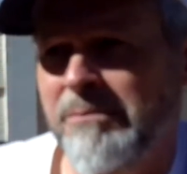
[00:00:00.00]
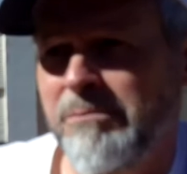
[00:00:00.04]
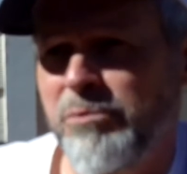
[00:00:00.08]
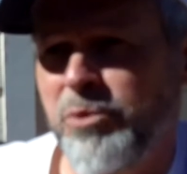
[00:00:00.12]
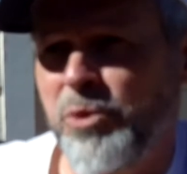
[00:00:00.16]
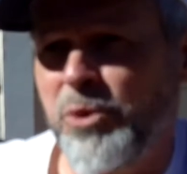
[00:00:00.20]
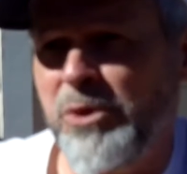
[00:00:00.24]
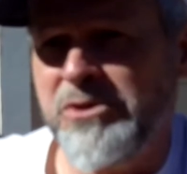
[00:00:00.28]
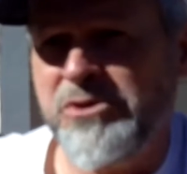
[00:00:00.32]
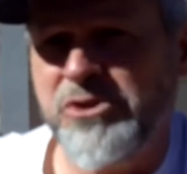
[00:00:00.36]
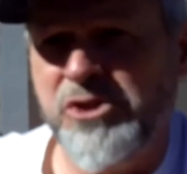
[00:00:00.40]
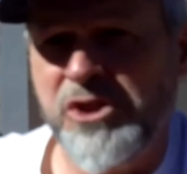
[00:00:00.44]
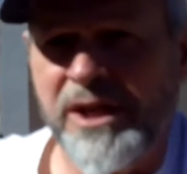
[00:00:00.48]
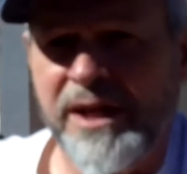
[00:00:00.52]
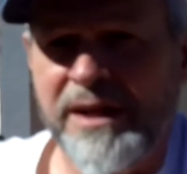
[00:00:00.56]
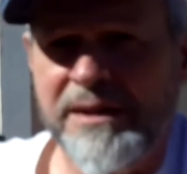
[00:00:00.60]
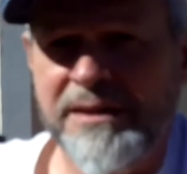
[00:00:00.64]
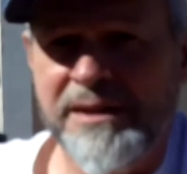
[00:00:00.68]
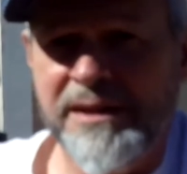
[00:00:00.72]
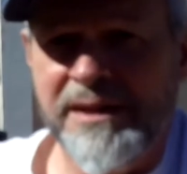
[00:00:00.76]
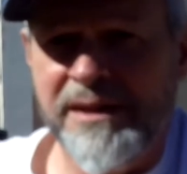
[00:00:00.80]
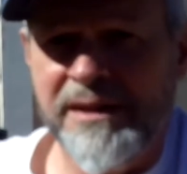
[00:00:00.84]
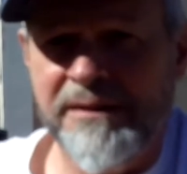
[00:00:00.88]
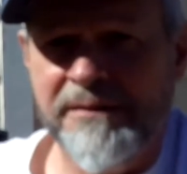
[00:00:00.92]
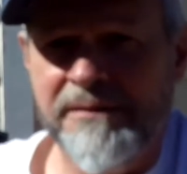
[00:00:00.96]

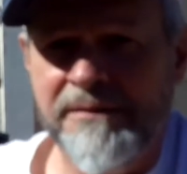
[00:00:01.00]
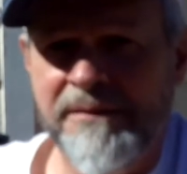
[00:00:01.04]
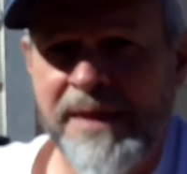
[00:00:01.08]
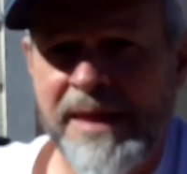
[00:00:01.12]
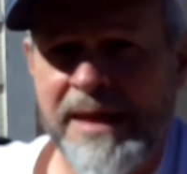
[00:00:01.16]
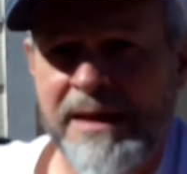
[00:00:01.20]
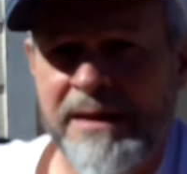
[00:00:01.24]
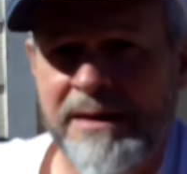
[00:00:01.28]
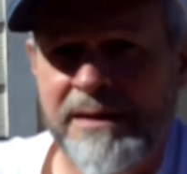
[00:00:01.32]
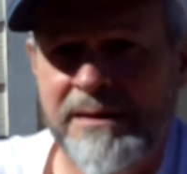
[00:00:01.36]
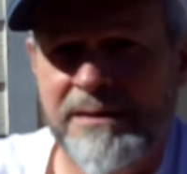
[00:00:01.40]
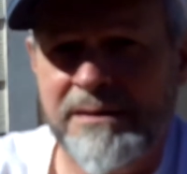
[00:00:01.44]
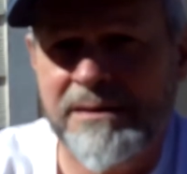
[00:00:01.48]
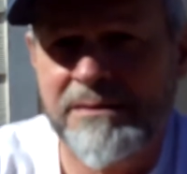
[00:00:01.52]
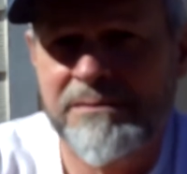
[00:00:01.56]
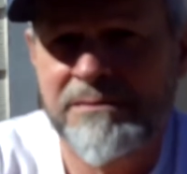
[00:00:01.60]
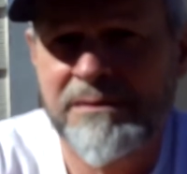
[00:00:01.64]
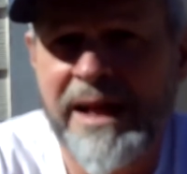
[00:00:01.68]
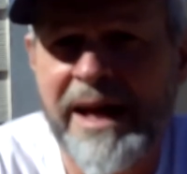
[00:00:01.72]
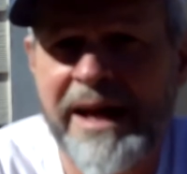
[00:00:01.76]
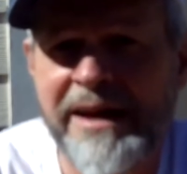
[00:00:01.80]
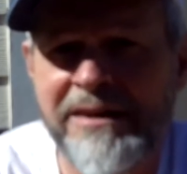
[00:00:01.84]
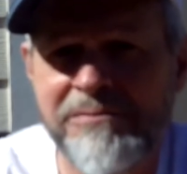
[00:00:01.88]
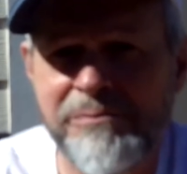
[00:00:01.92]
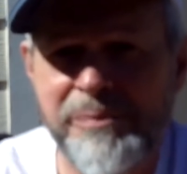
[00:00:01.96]
projecting
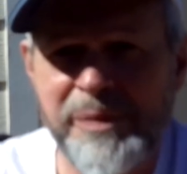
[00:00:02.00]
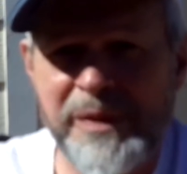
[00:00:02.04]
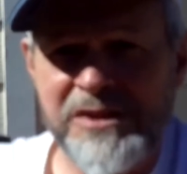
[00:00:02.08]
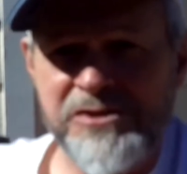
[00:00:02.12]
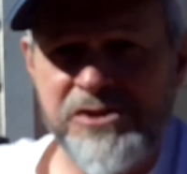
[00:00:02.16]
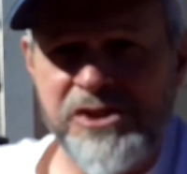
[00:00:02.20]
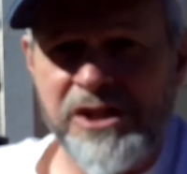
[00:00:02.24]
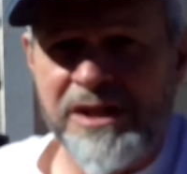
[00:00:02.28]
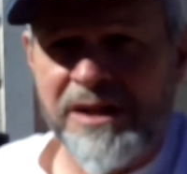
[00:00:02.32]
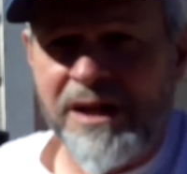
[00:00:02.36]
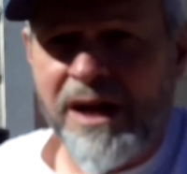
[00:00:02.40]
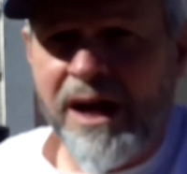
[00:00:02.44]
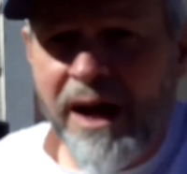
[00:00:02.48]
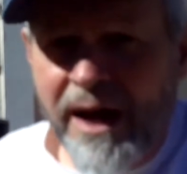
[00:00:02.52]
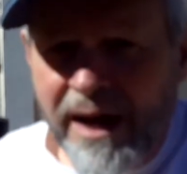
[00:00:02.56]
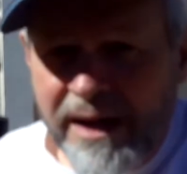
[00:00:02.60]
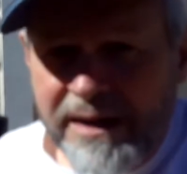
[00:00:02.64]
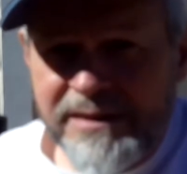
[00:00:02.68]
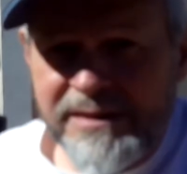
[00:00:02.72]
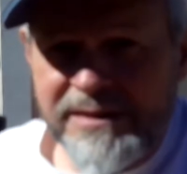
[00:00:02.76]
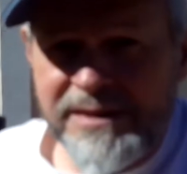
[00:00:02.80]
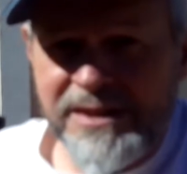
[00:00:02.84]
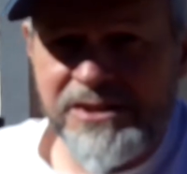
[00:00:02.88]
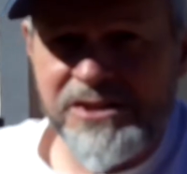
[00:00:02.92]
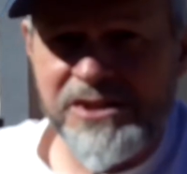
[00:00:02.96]
live pitching
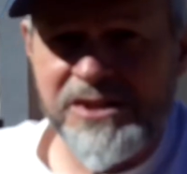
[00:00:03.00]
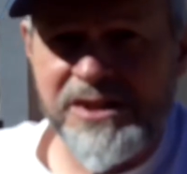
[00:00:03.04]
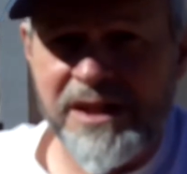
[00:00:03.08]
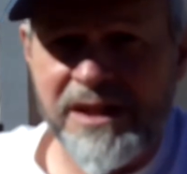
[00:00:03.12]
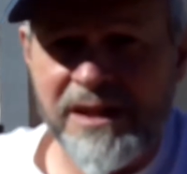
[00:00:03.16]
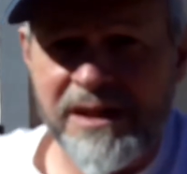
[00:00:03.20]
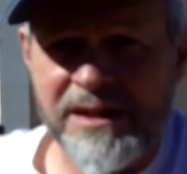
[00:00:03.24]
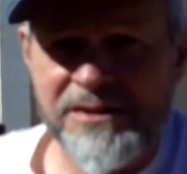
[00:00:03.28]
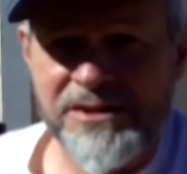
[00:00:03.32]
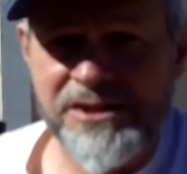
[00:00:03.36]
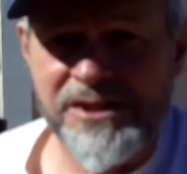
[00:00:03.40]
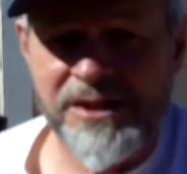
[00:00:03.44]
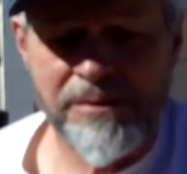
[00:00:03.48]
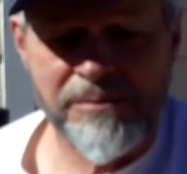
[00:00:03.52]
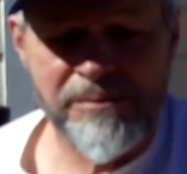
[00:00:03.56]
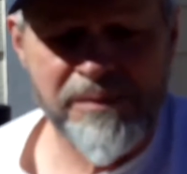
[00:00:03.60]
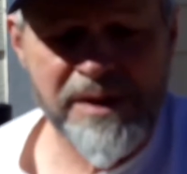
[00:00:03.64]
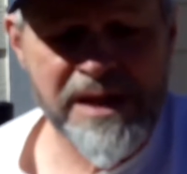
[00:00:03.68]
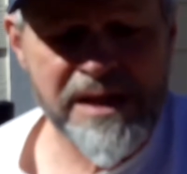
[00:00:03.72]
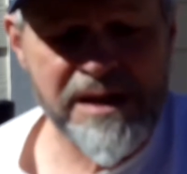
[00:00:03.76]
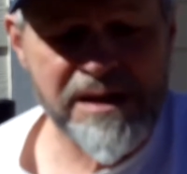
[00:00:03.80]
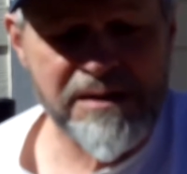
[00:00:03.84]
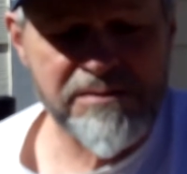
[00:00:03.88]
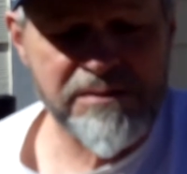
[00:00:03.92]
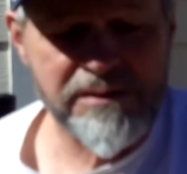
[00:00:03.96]
onto this thing in some
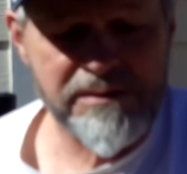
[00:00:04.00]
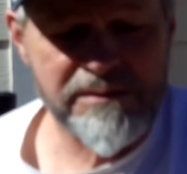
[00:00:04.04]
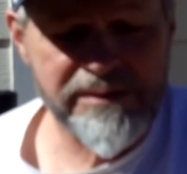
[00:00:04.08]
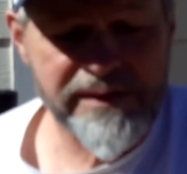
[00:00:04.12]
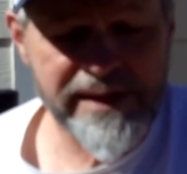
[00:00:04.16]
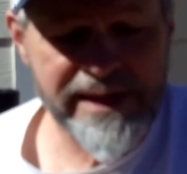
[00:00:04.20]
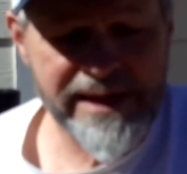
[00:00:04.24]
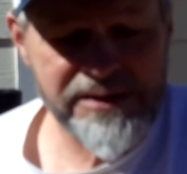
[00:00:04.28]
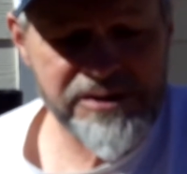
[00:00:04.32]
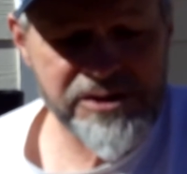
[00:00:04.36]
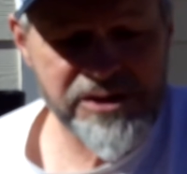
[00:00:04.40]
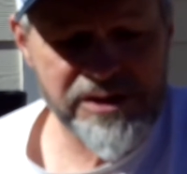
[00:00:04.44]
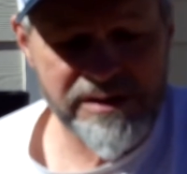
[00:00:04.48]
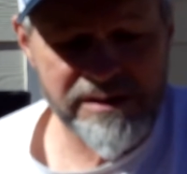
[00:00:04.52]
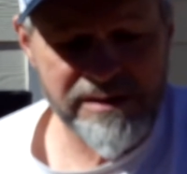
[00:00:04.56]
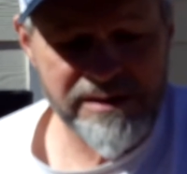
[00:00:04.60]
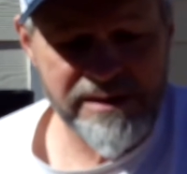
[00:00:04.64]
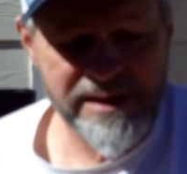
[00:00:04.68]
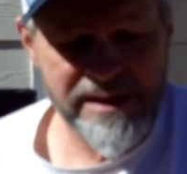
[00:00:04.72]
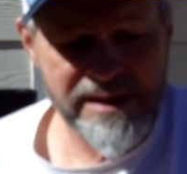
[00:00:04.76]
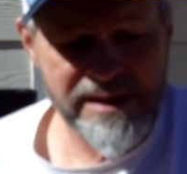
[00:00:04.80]
meaningful fashion.